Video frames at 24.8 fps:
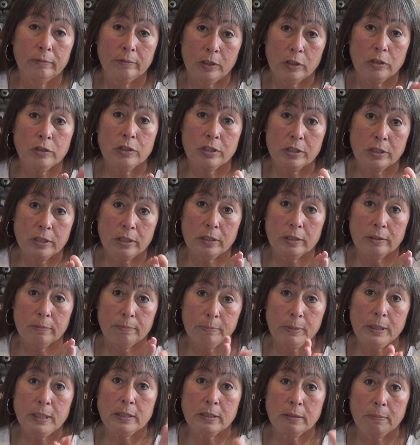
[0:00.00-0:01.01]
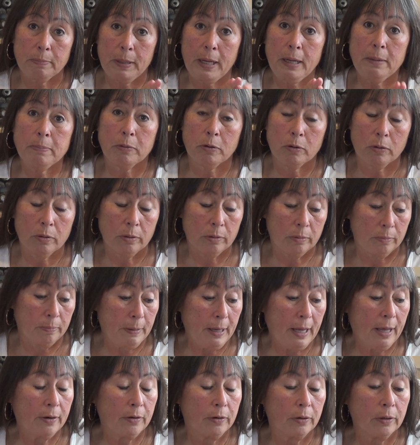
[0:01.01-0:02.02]
they're just a piece of paper or
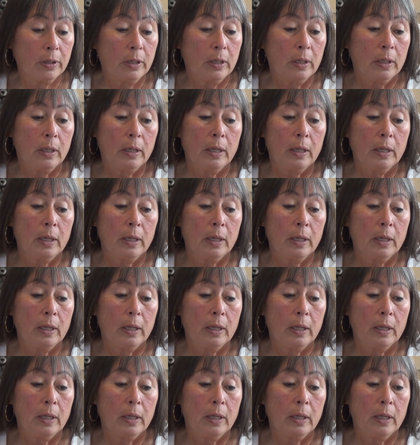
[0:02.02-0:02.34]
pattern,